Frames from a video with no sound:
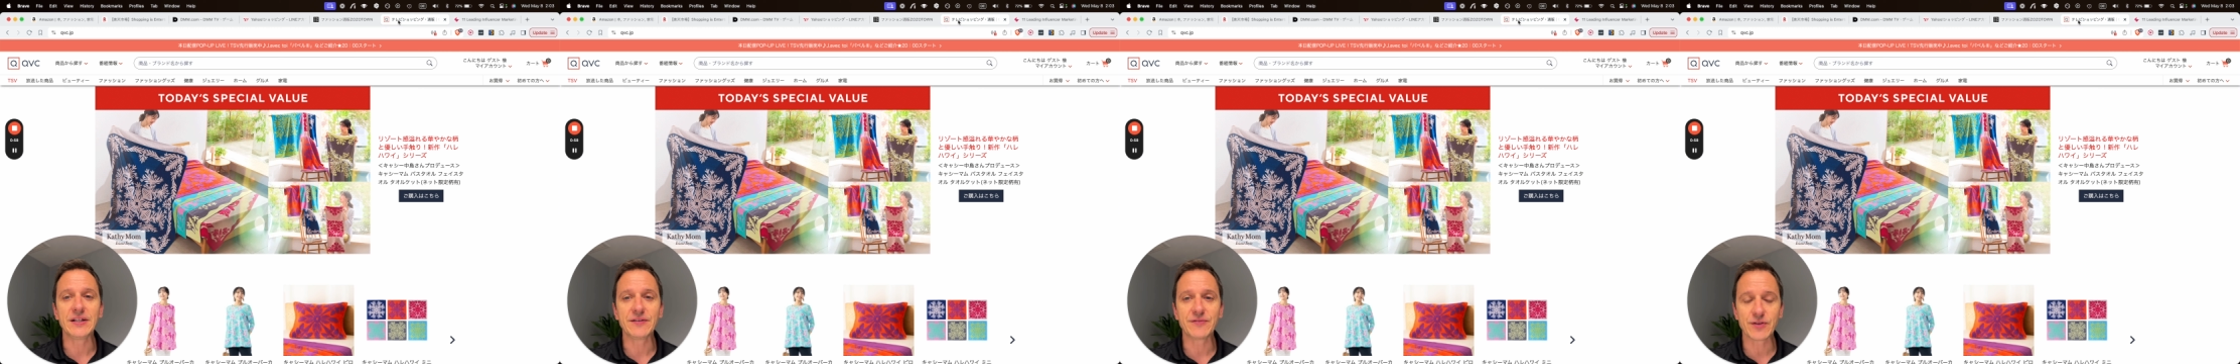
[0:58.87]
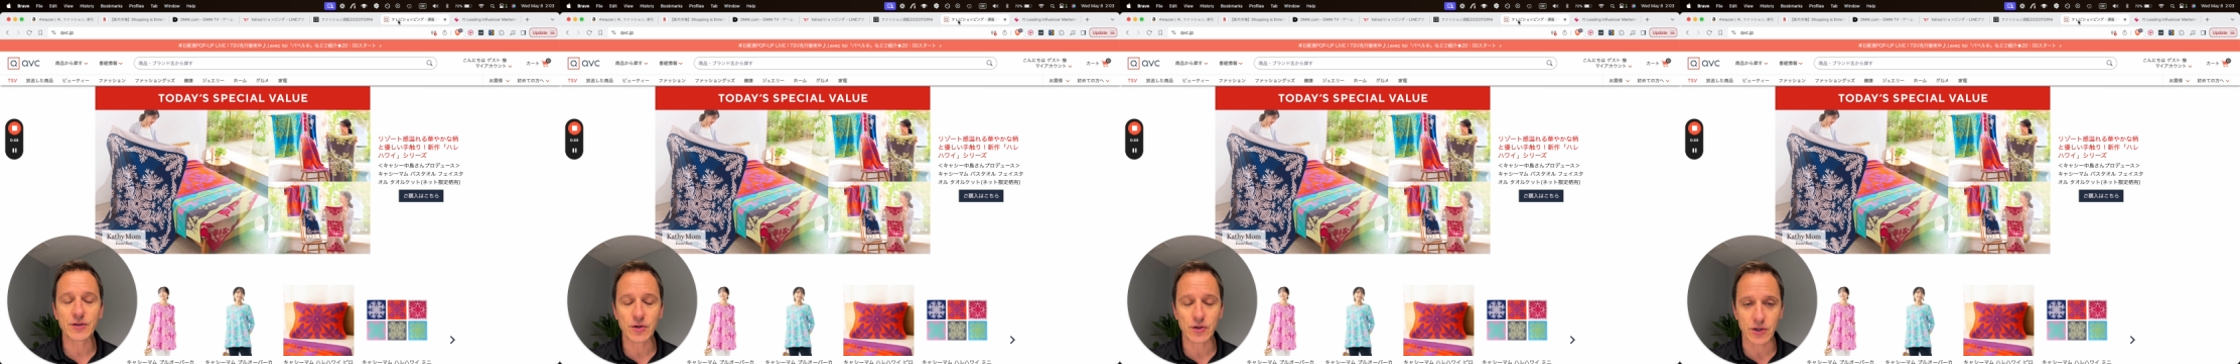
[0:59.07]

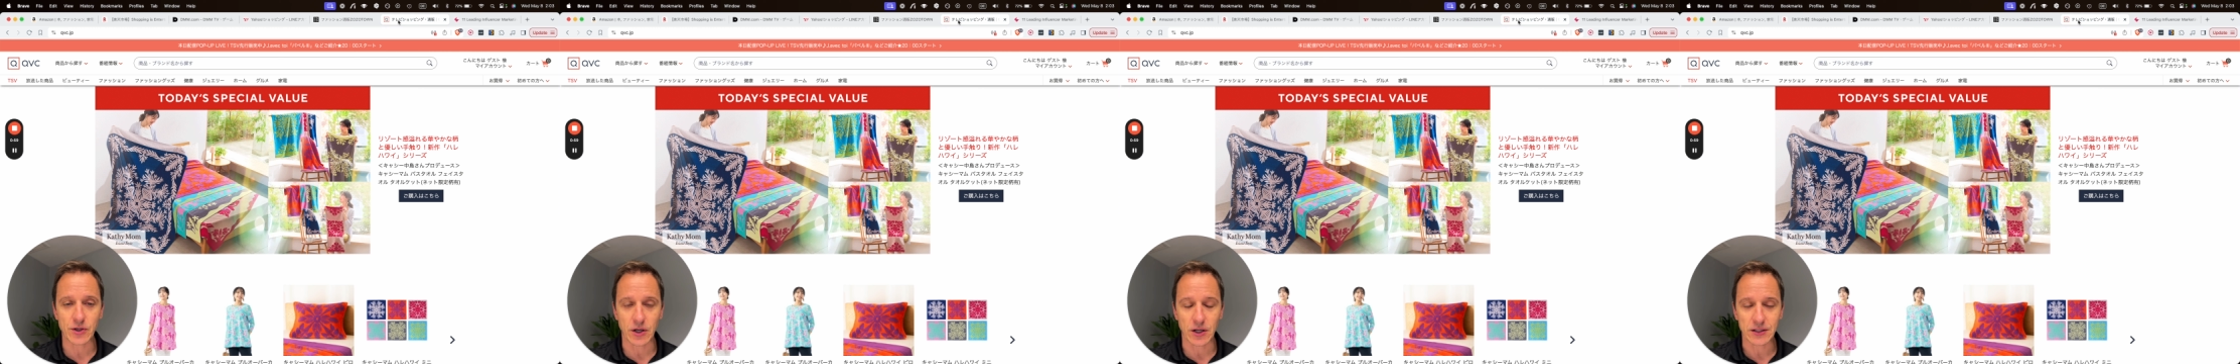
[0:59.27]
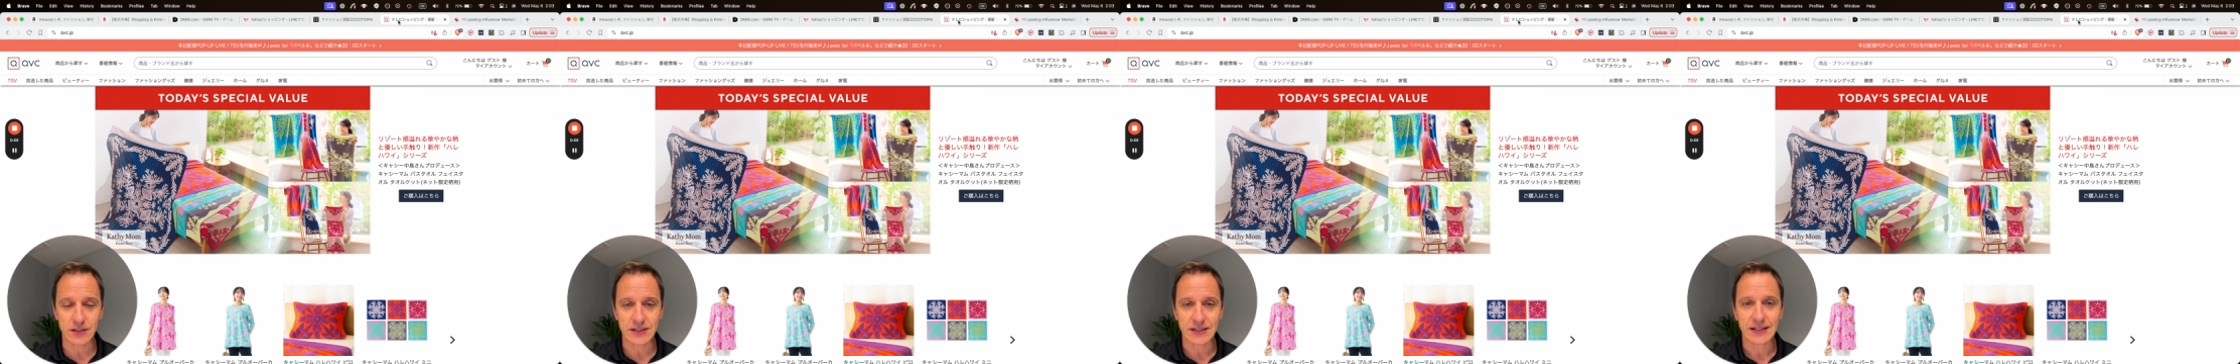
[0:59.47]
it or
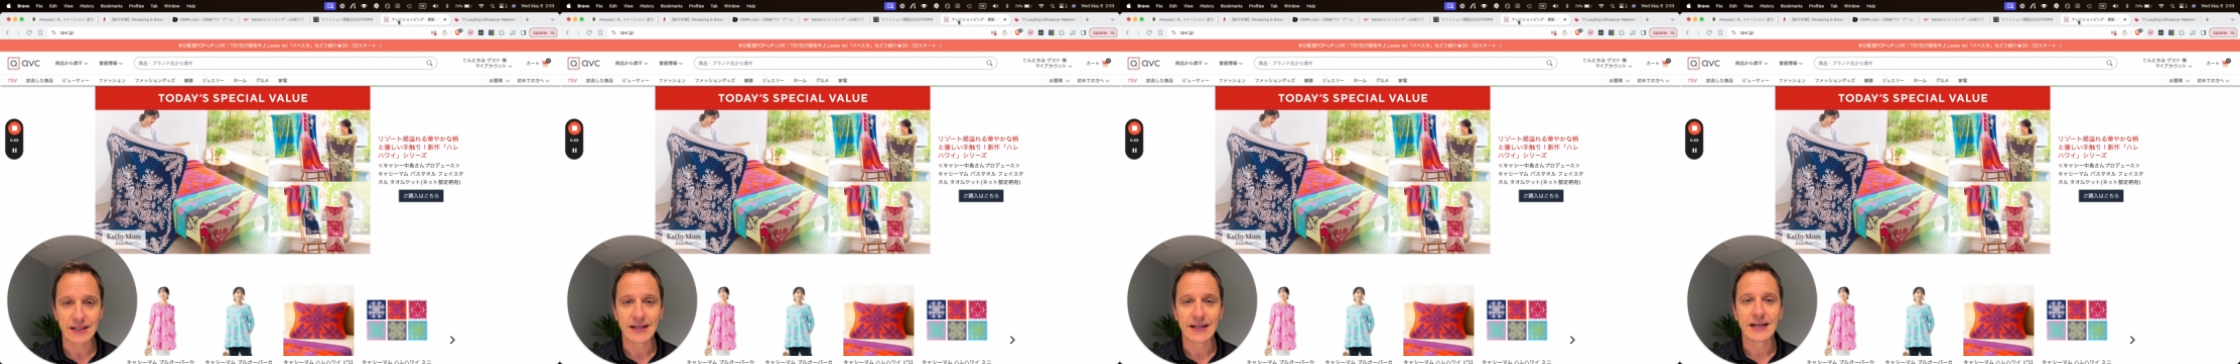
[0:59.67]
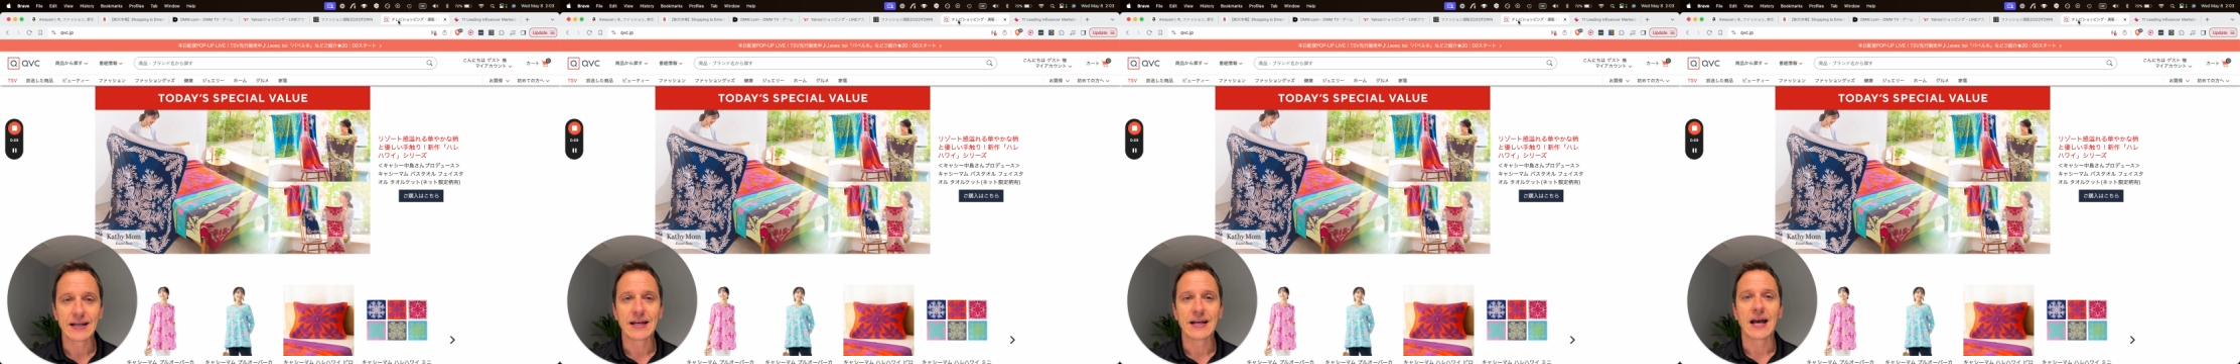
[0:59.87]
not,
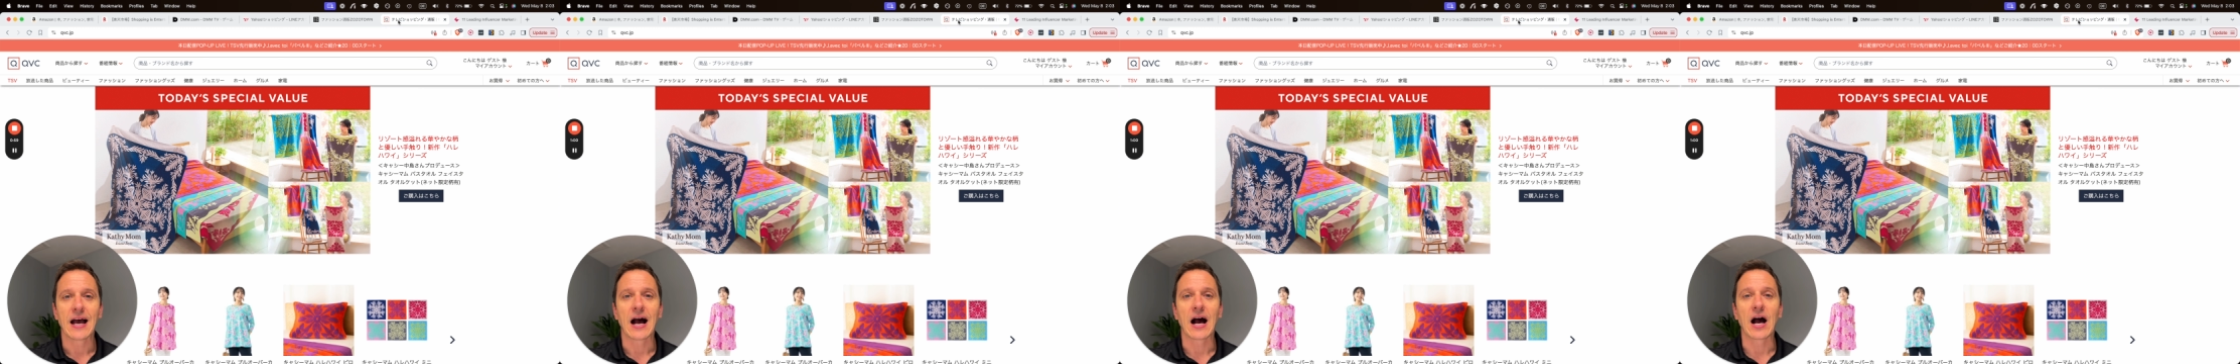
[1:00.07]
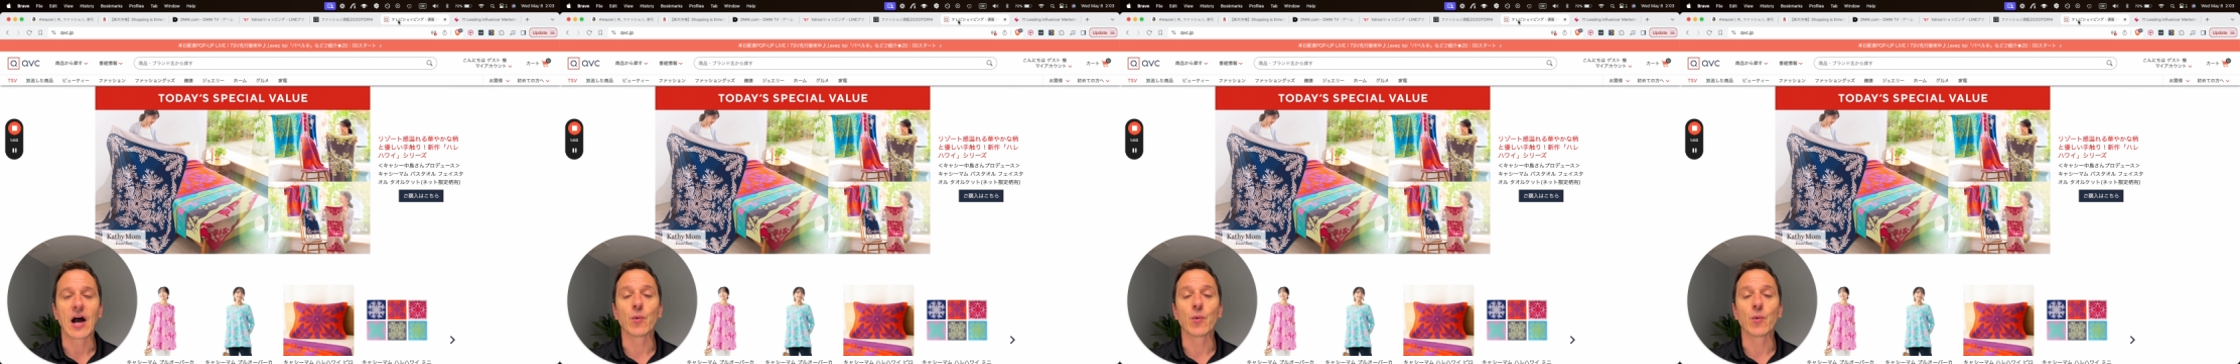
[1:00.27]

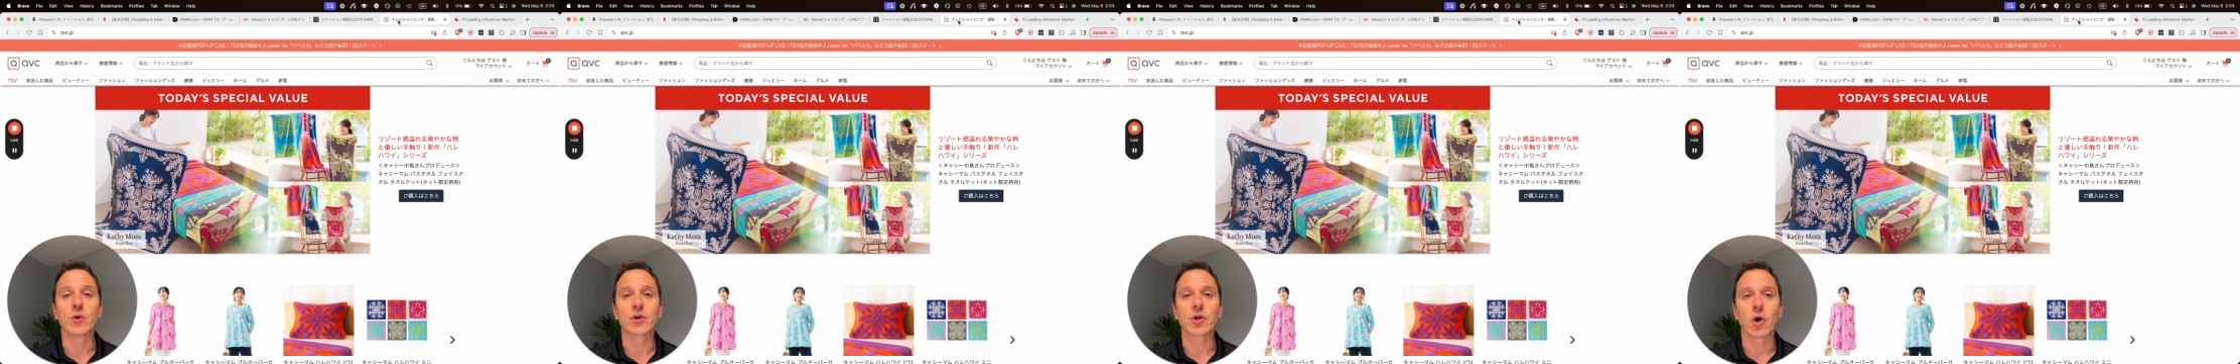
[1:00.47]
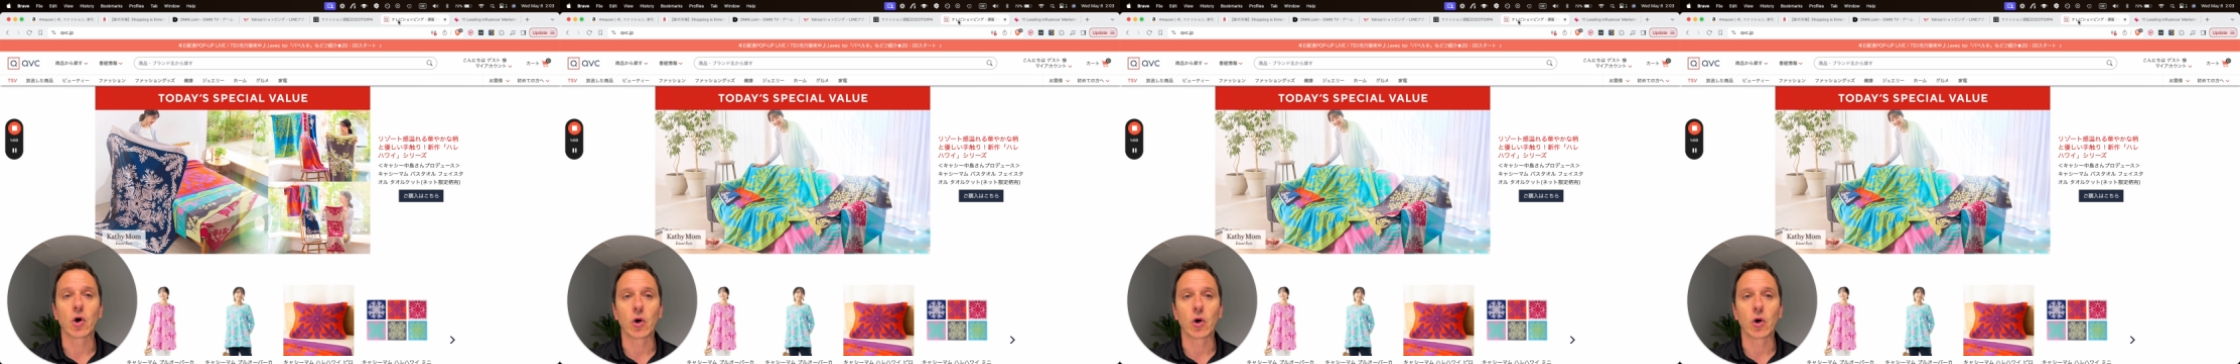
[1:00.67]
I would